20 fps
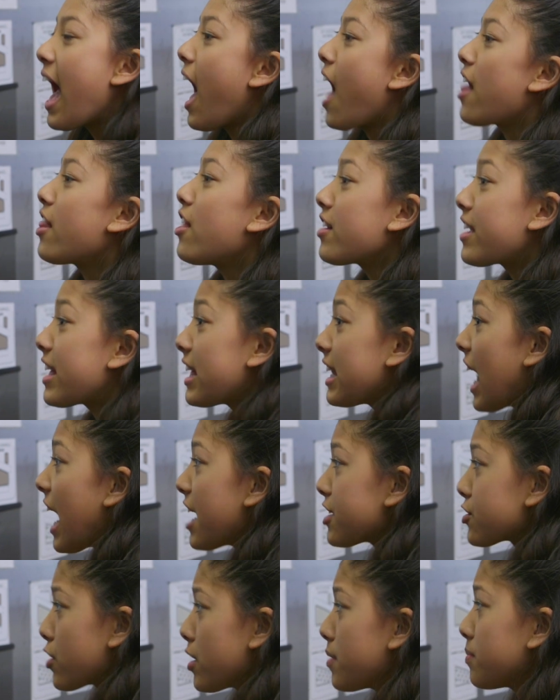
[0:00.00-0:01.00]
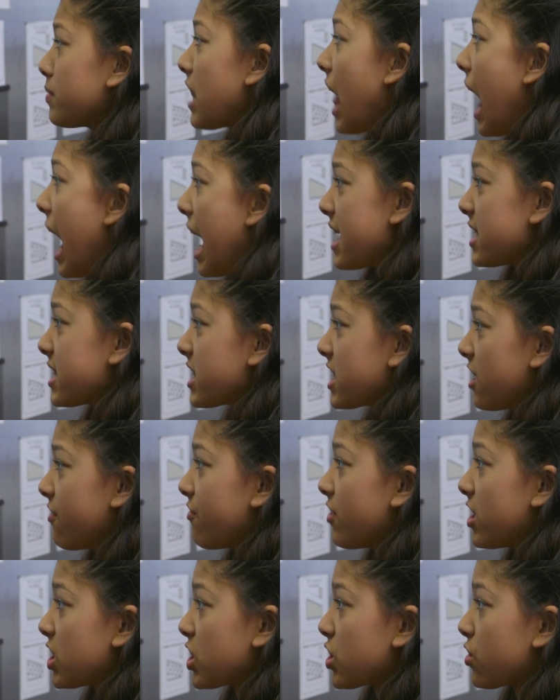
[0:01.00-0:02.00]
How long can ice cream last
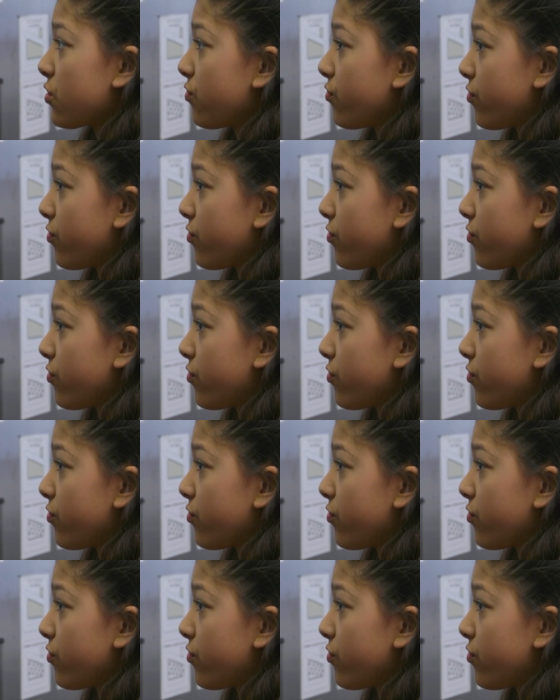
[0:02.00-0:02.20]
if it's